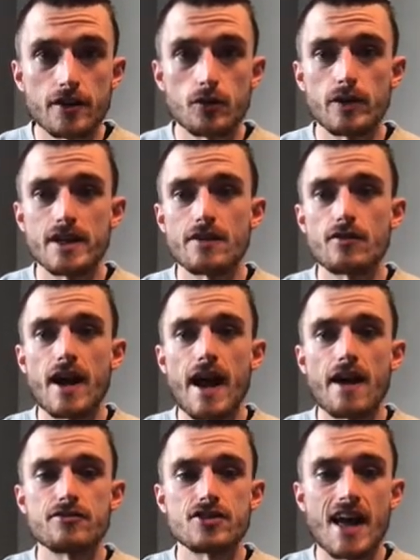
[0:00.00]
we never have
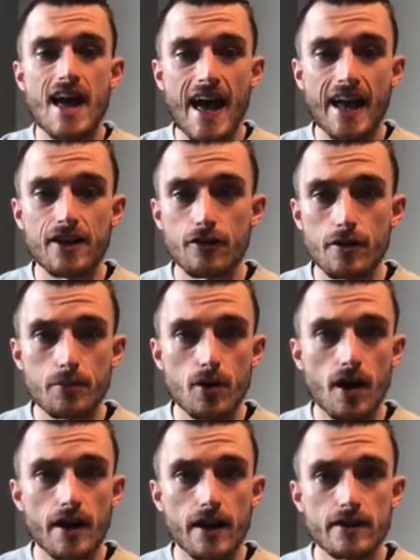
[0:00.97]
to handle the
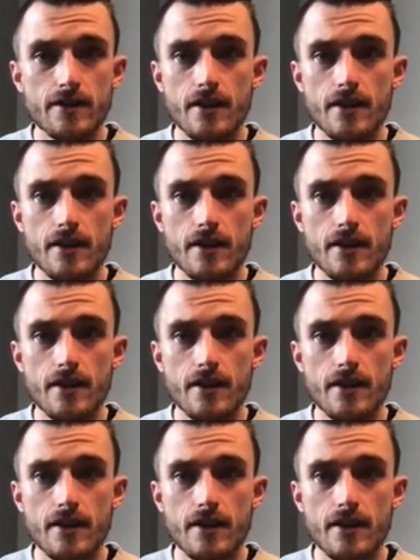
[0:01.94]
product,